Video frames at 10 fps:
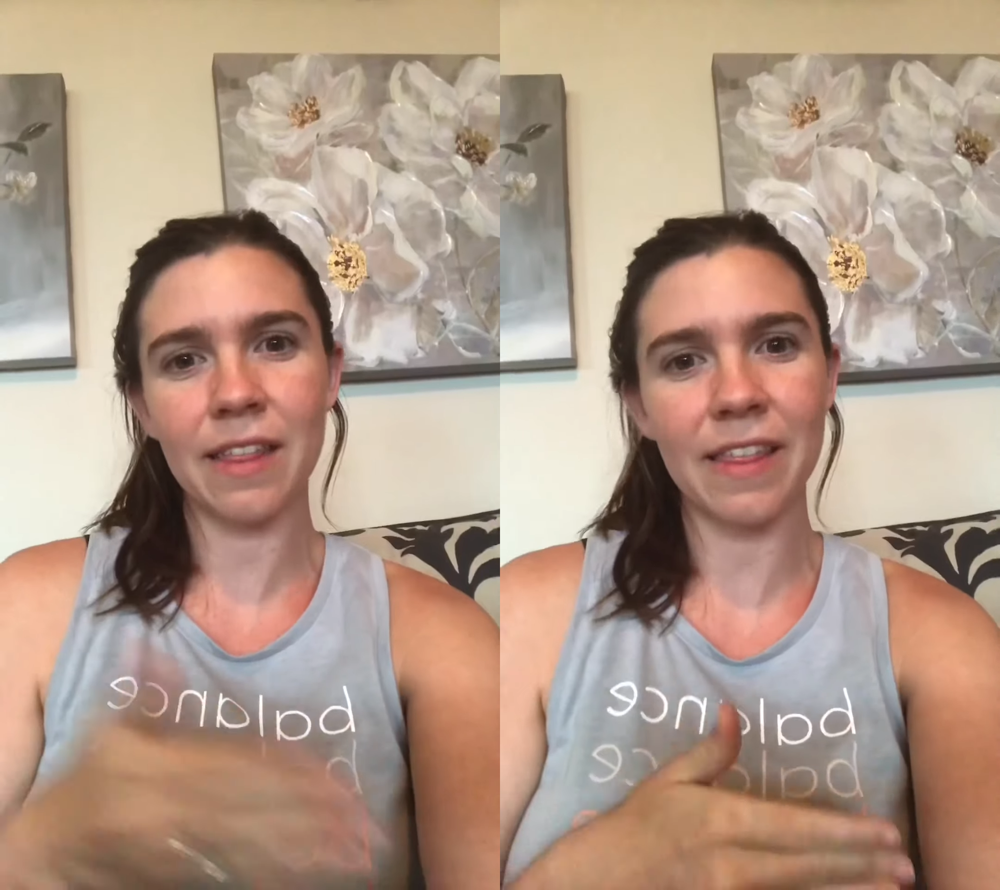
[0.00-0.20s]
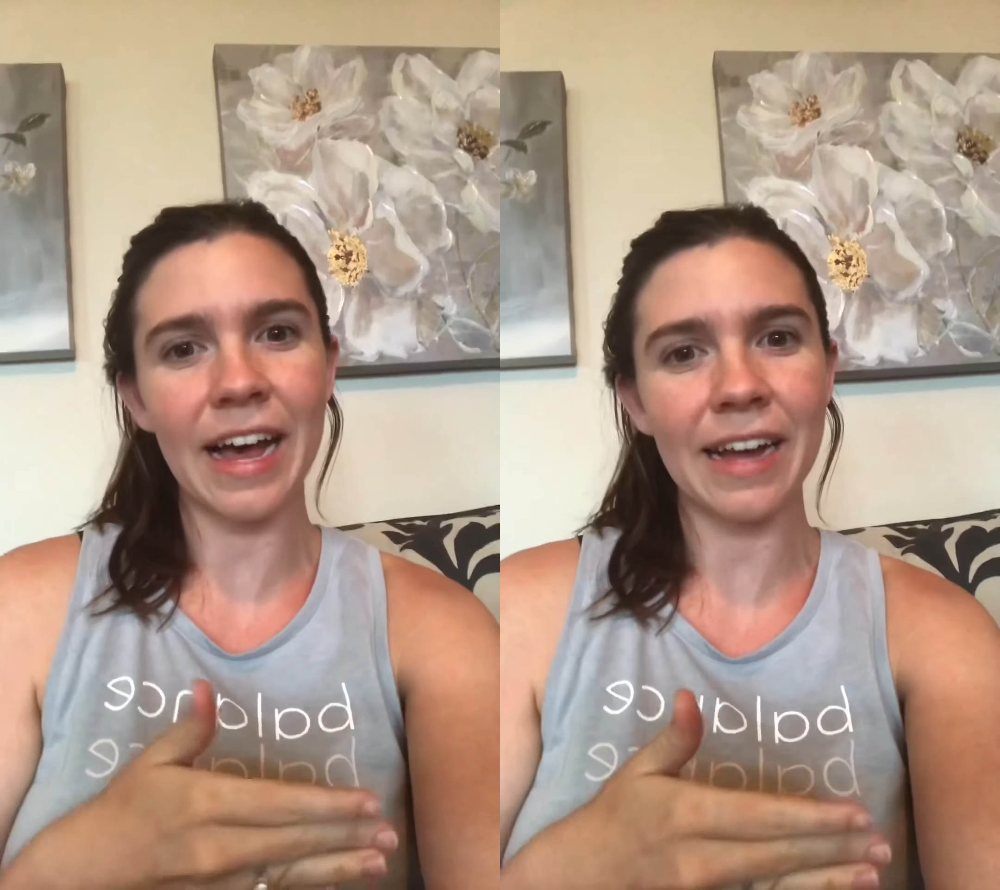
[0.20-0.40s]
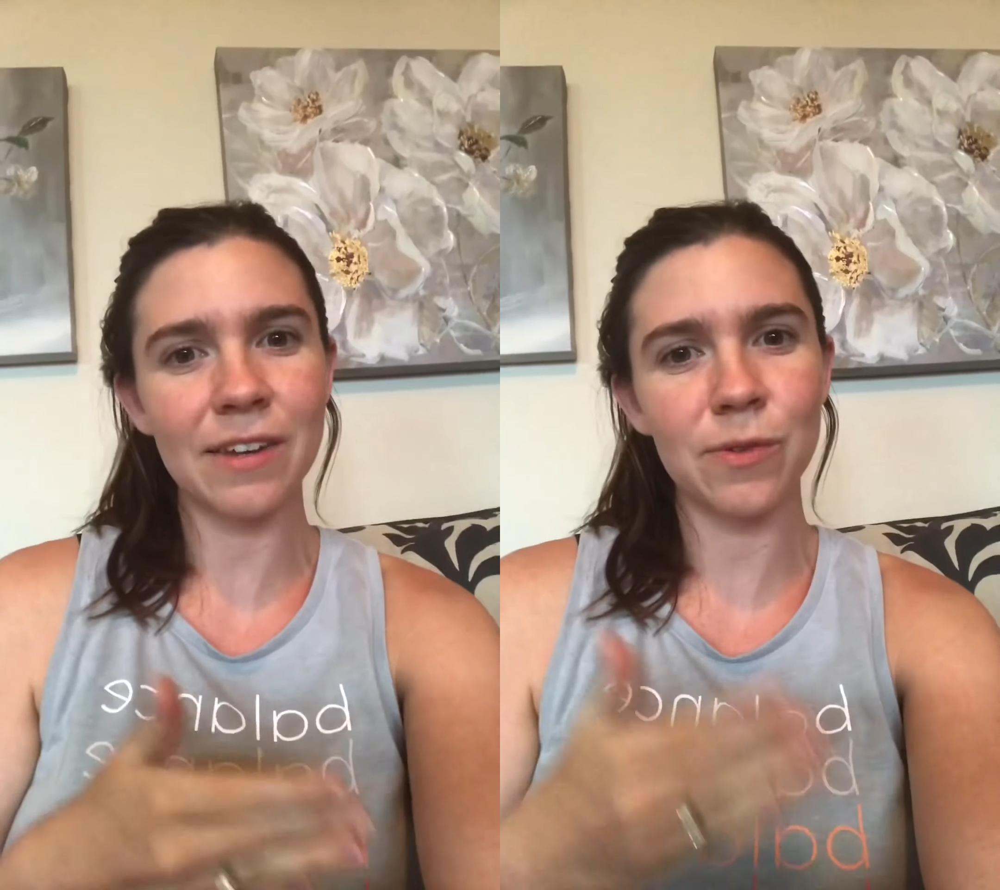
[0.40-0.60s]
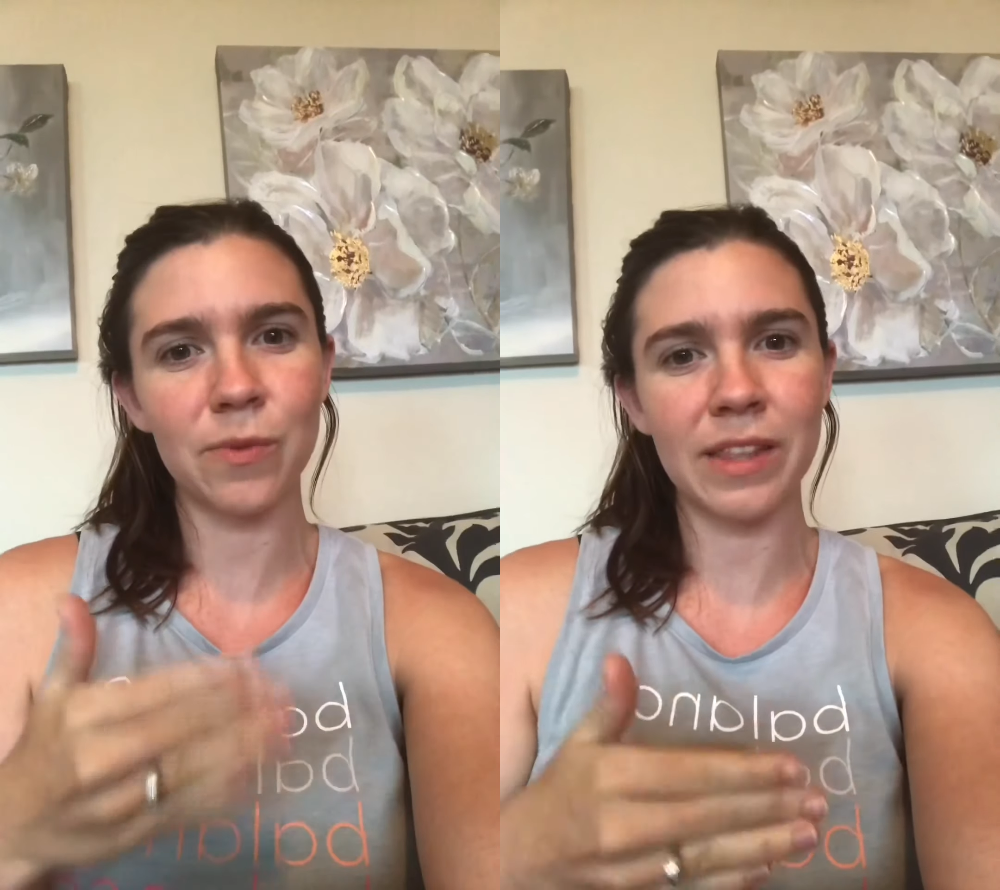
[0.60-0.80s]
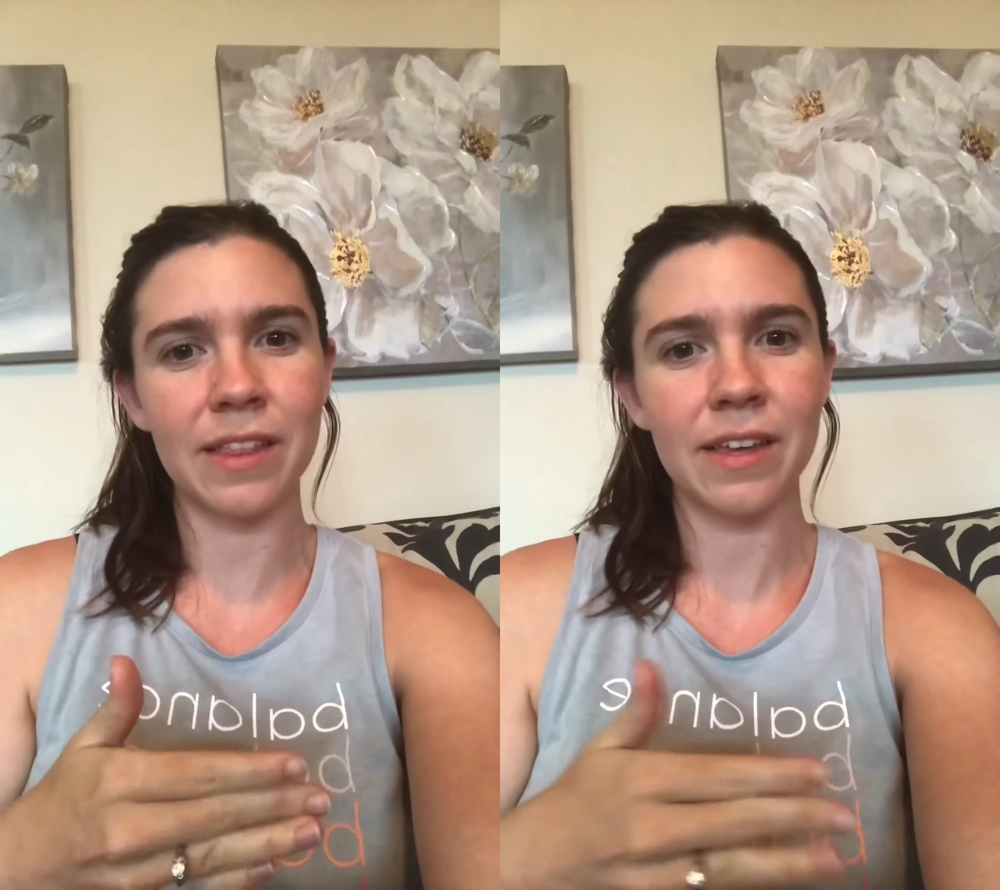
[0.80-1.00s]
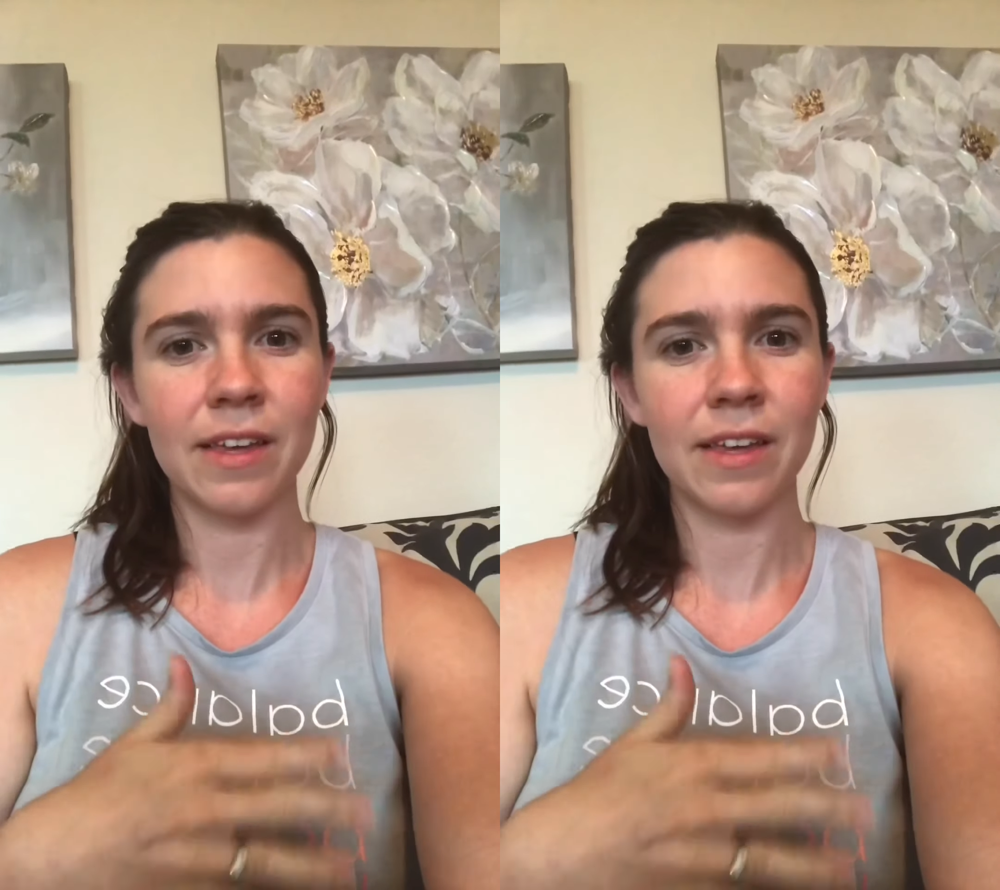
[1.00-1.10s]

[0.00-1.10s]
that with